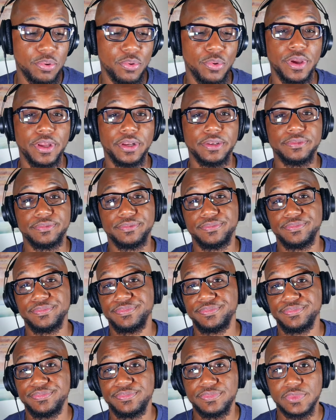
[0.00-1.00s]
your point? What's your
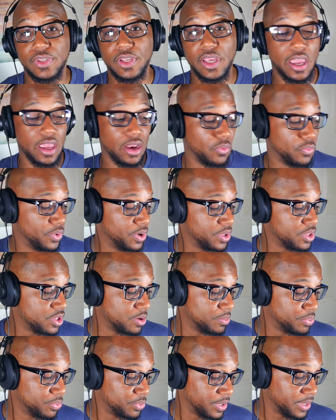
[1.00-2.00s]
point? And what's
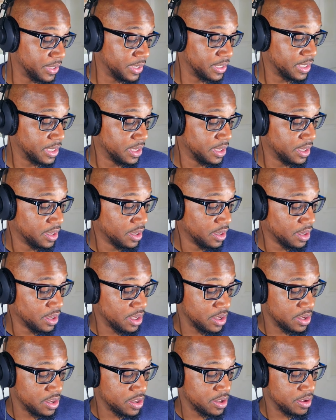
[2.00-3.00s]
your point?
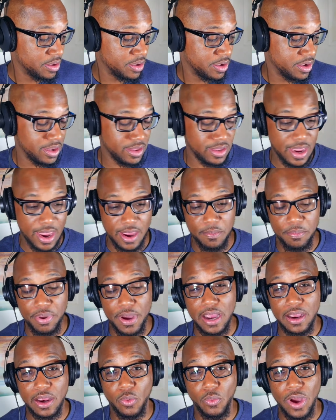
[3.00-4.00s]
You, you, you damn
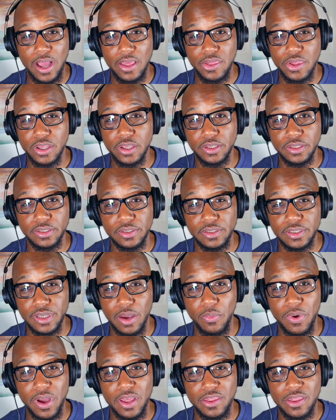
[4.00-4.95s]
pocket watcher. Stop